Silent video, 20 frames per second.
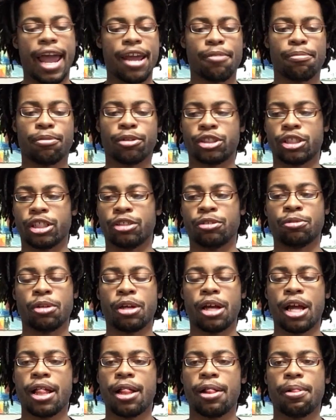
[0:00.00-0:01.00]
being able
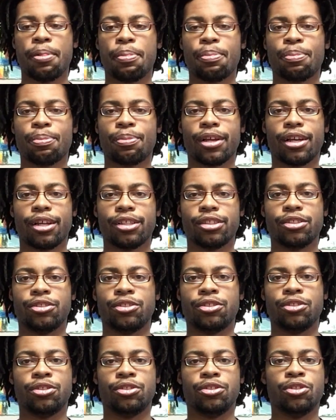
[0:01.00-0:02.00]

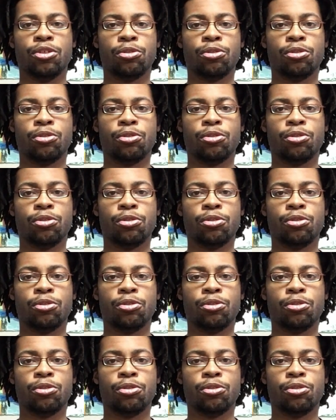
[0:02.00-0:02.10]
to